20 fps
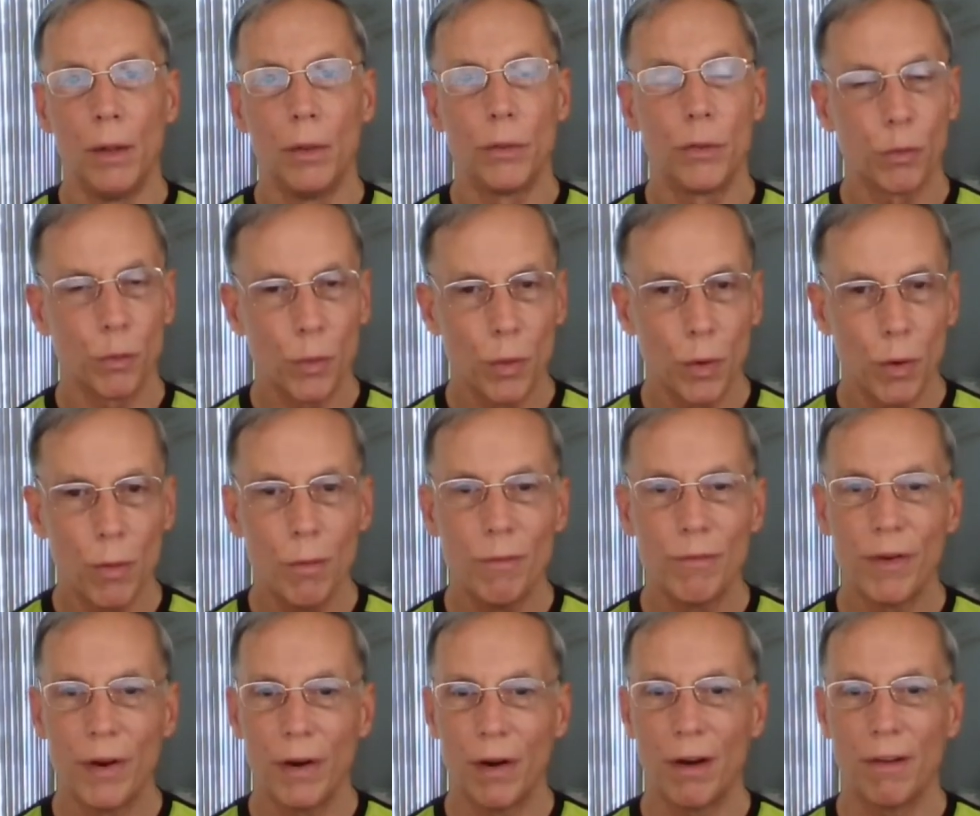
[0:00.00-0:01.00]

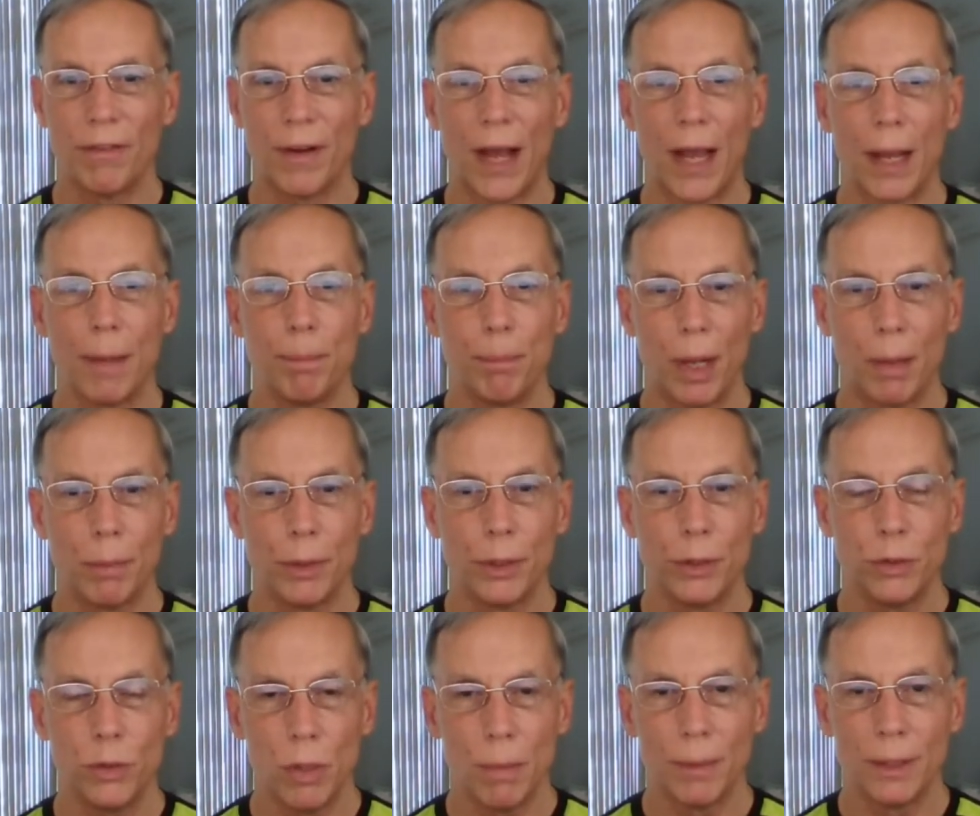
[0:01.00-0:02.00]
through verified
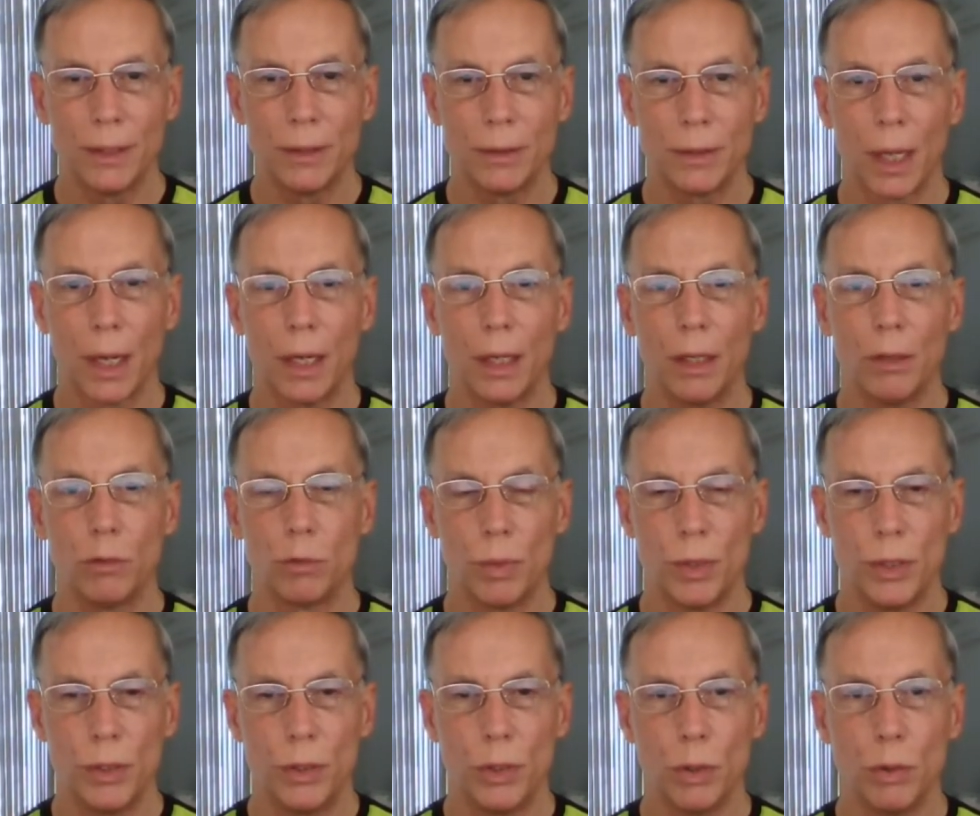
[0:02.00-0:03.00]
published human studies,
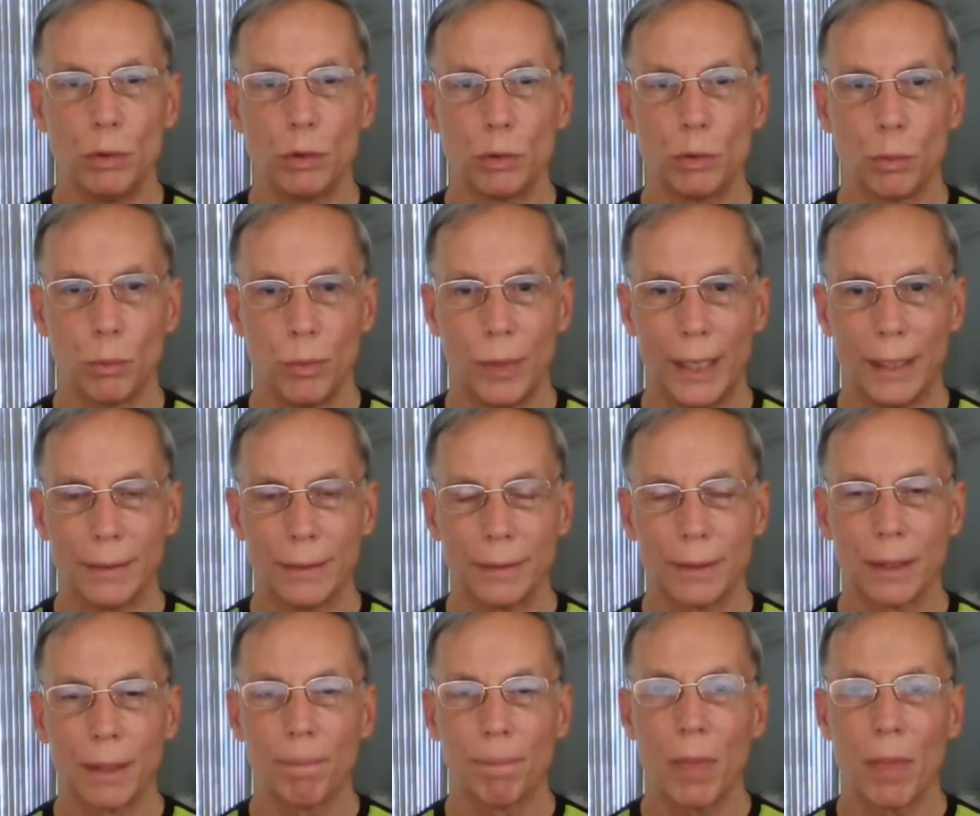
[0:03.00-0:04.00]
reduce
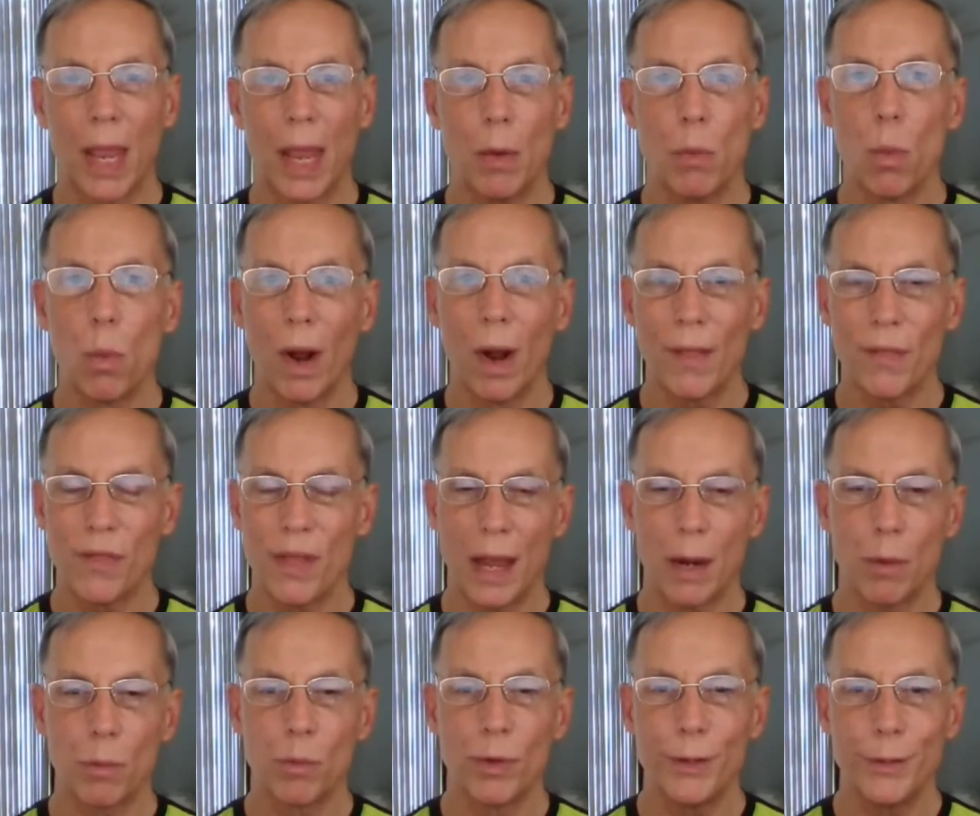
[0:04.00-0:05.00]
risk and what
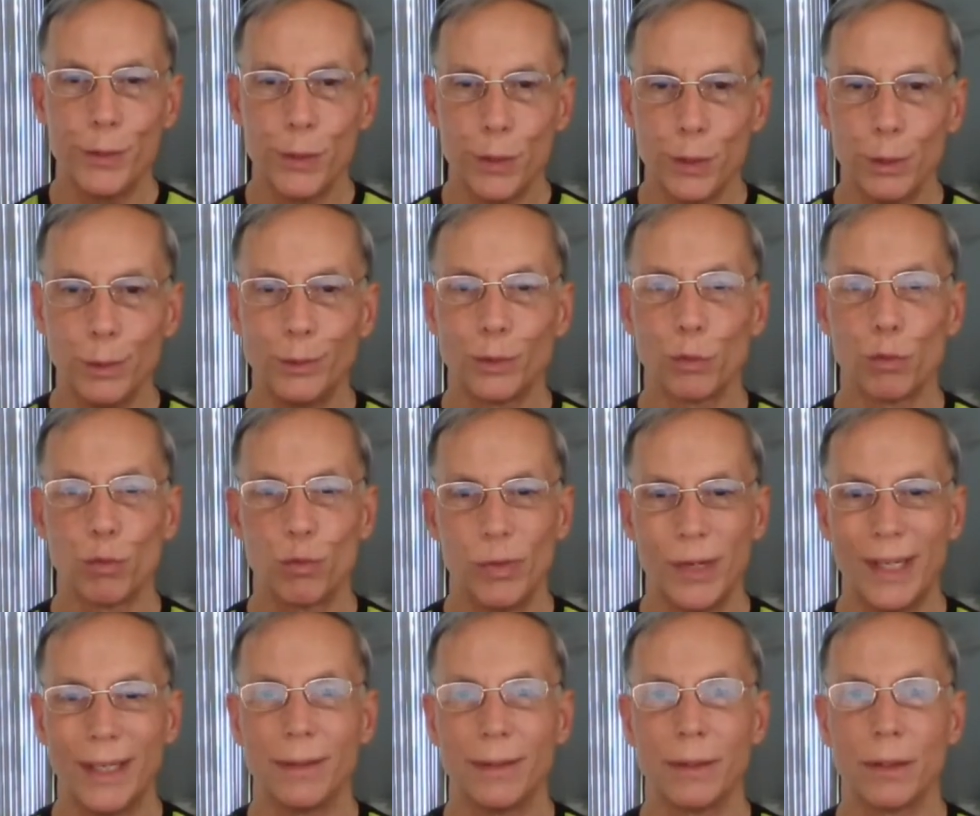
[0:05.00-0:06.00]
that reduced
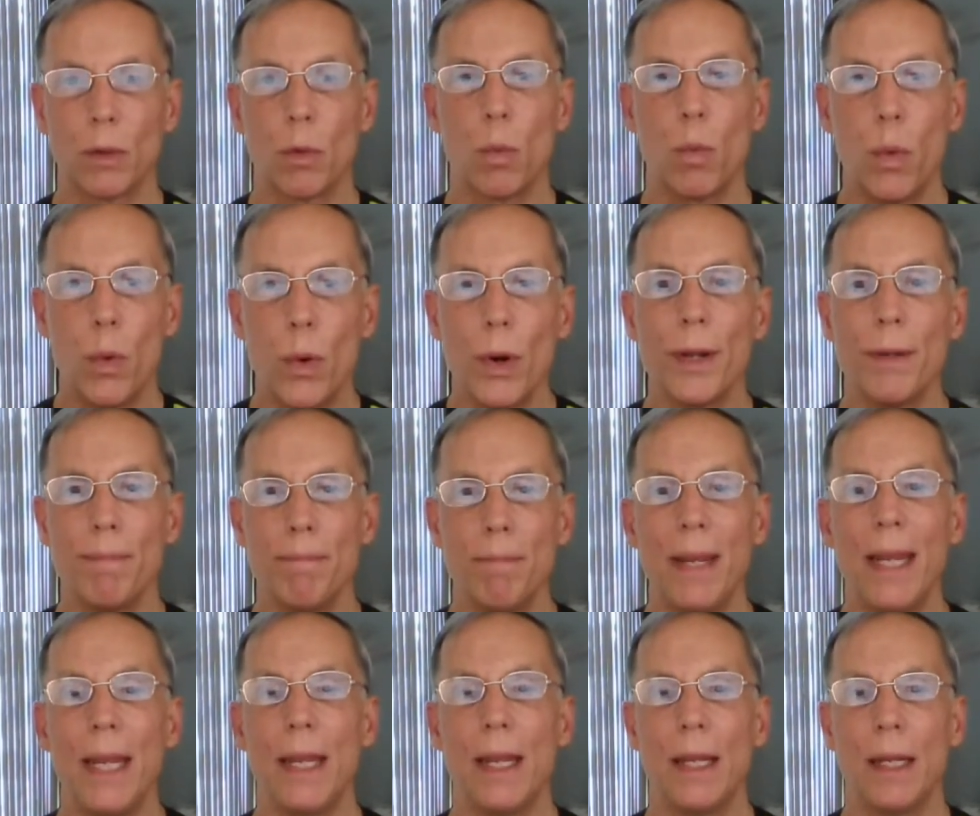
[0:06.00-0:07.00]
risk would
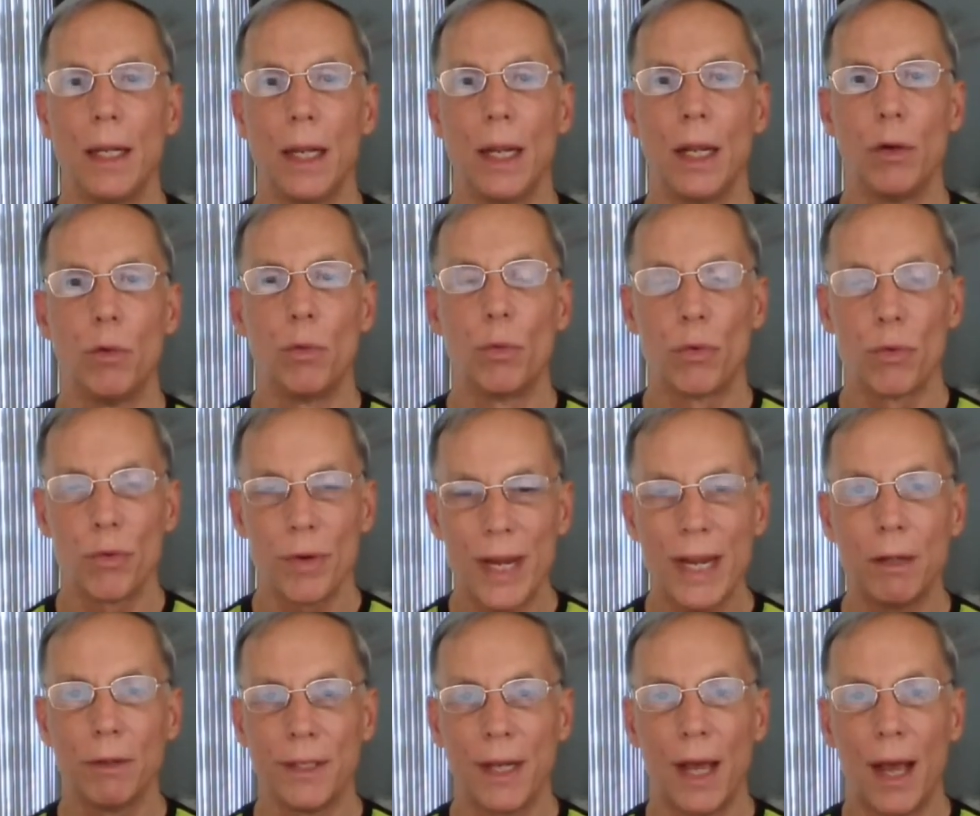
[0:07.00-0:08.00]
mean in
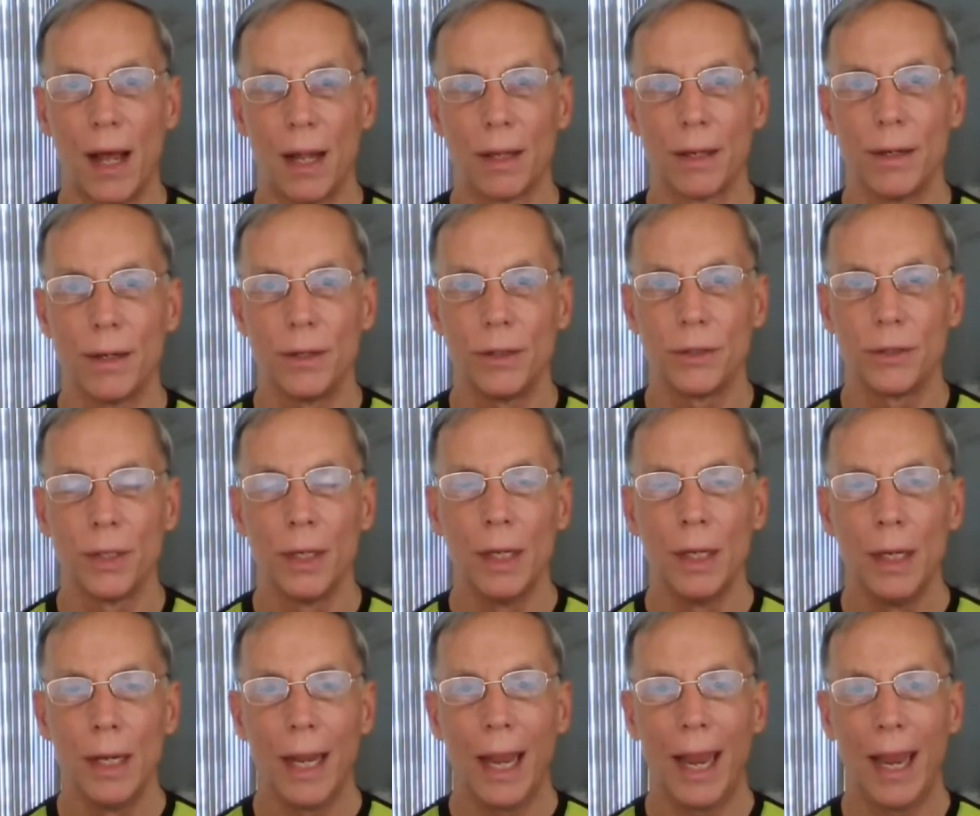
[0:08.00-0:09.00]
real dollars
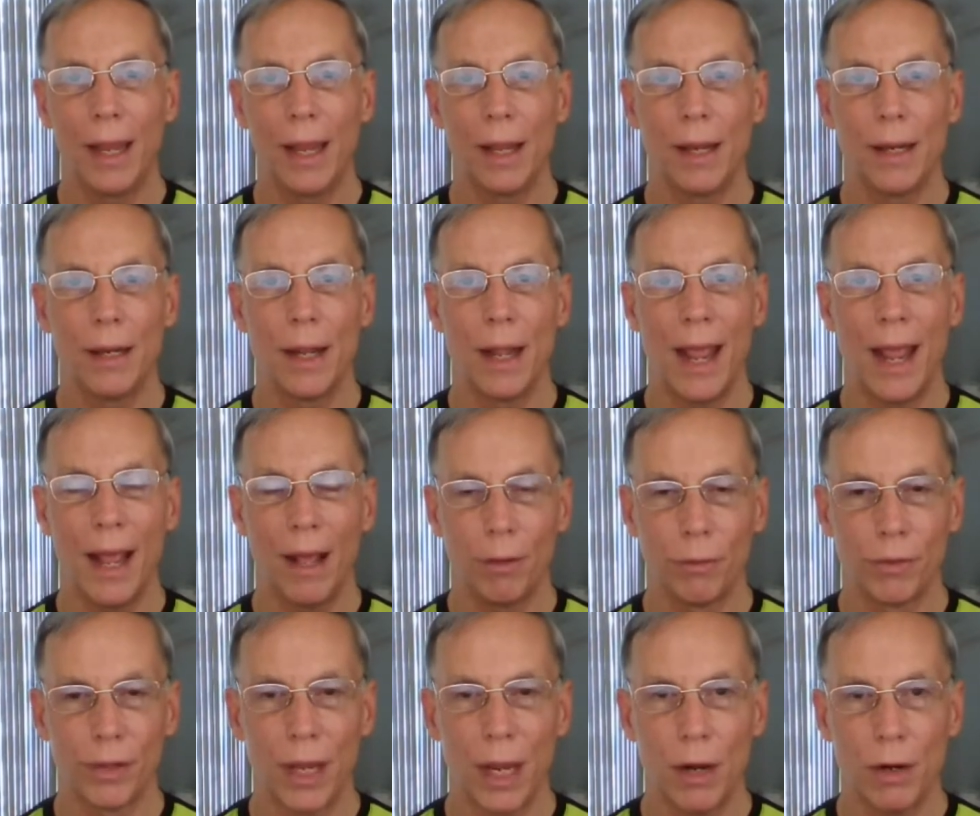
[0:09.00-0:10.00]
in
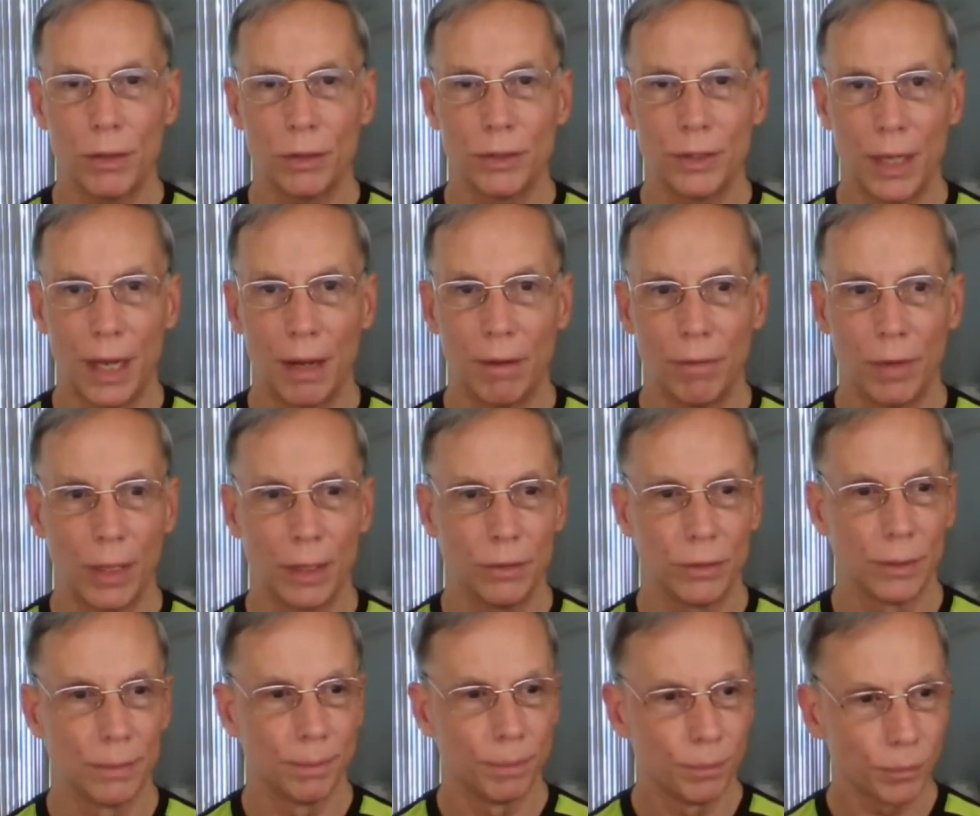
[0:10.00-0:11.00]
healthcare
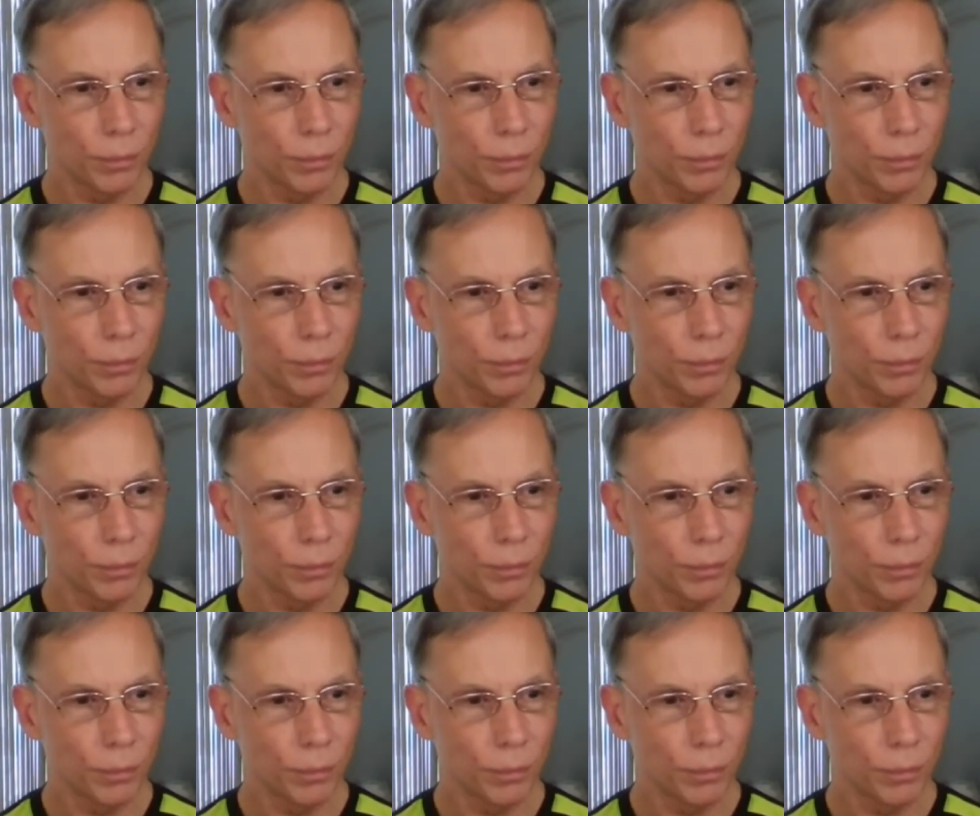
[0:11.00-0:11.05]
savings.